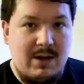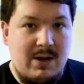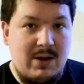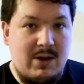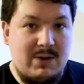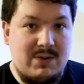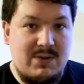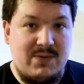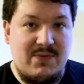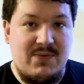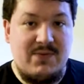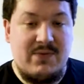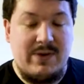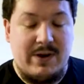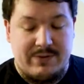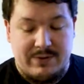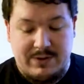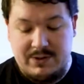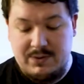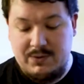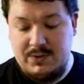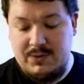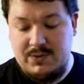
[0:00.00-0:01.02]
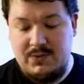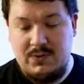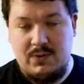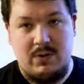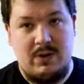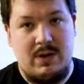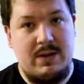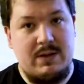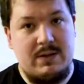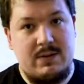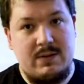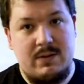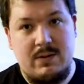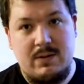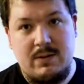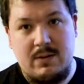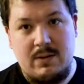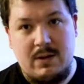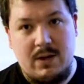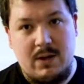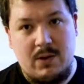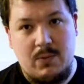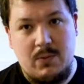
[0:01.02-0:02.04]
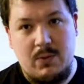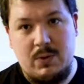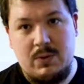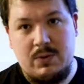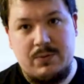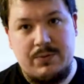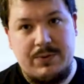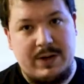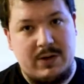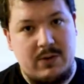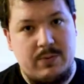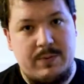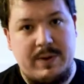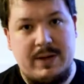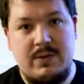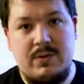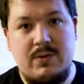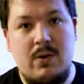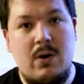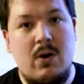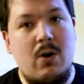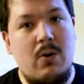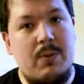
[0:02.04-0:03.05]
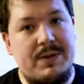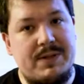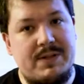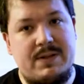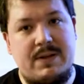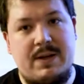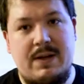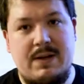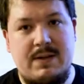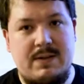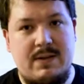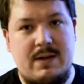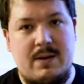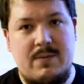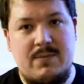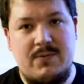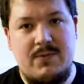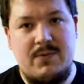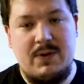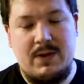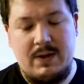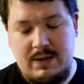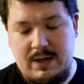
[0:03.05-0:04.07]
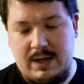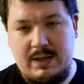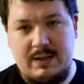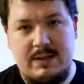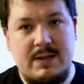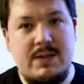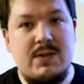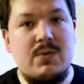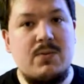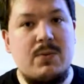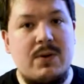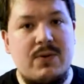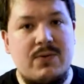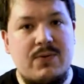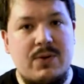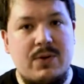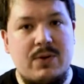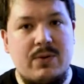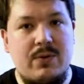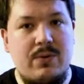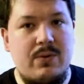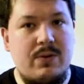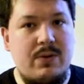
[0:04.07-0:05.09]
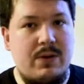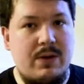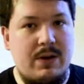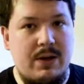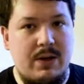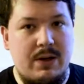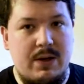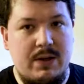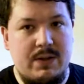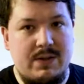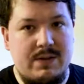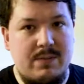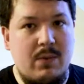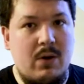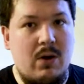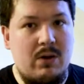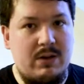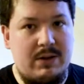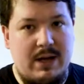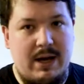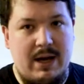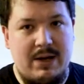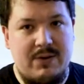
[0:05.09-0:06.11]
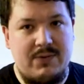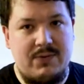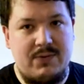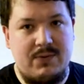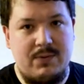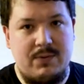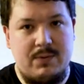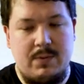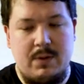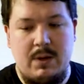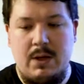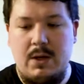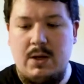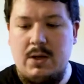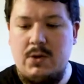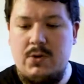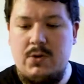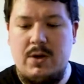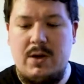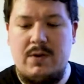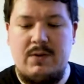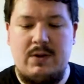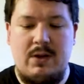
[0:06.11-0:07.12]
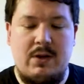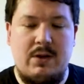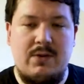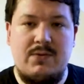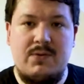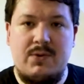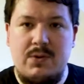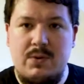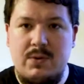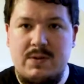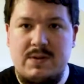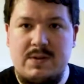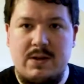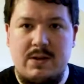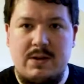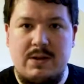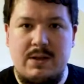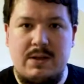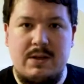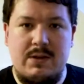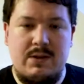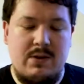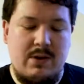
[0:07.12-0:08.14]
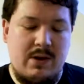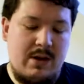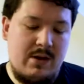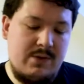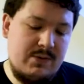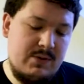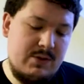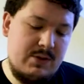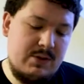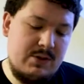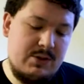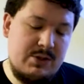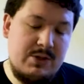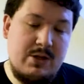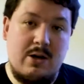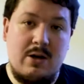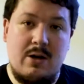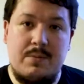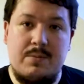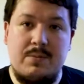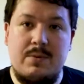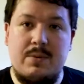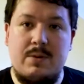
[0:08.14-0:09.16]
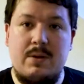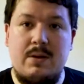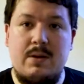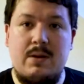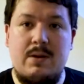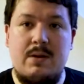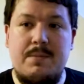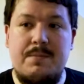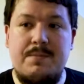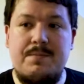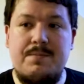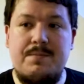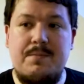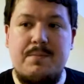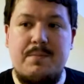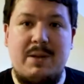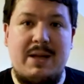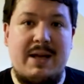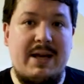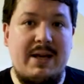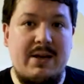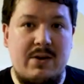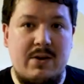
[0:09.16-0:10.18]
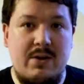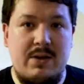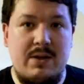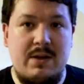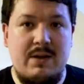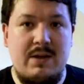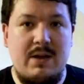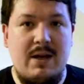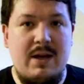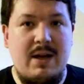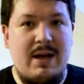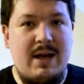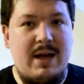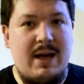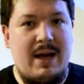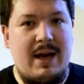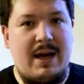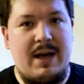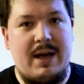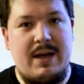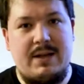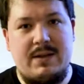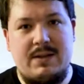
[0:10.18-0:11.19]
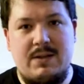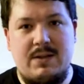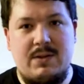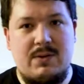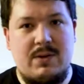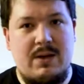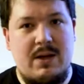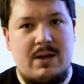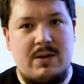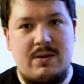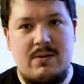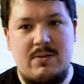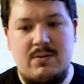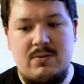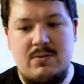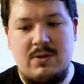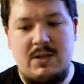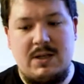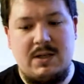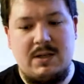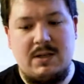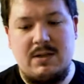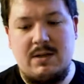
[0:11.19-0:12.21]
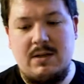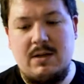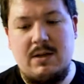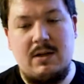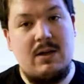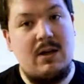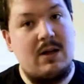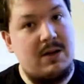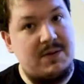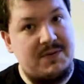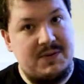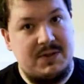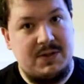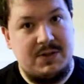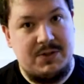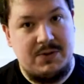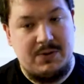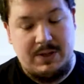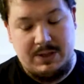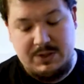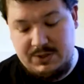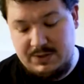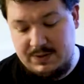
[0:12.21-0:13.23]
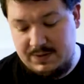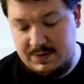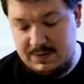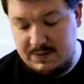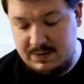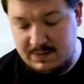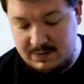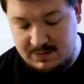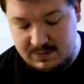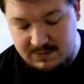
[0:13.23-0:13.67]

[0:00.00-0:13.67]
Also very useful, and I would recommend to always take something like this with you, a small knife. You have a lot of tools on it, you have a sharp blade on it, and you can need it in a lot of situations.